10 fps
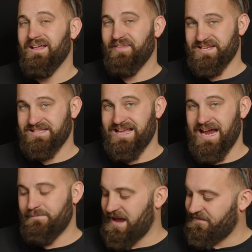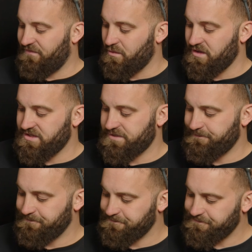the slide back for us.
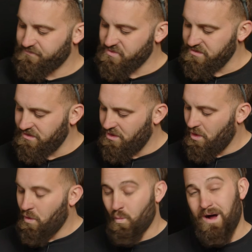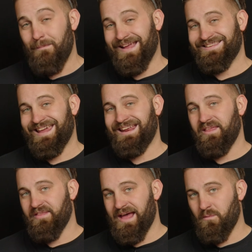While
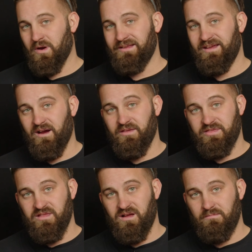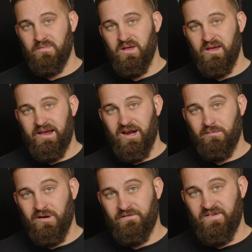maintaining that, we're going to take our thumb and our
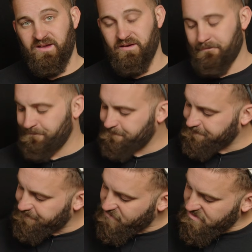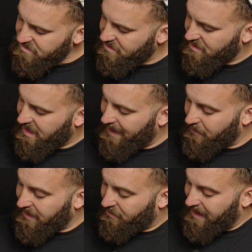middle finger, and we're going to